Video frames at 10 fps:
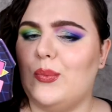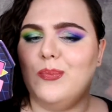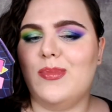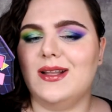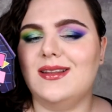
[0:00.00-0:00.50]

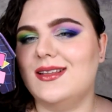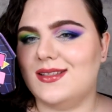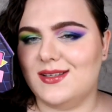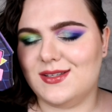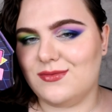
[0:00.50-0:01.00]
But
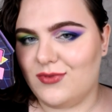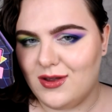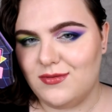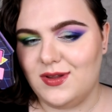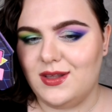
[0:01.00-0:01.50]
this is
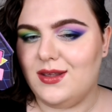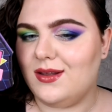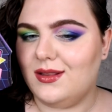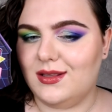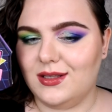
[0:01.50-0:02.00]
very
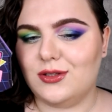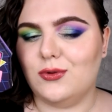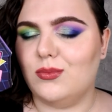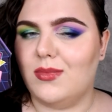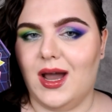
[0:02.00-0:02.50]

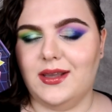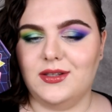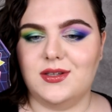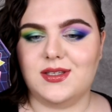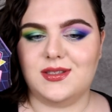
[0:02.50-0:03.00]
little
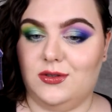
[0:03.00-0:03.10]
minus.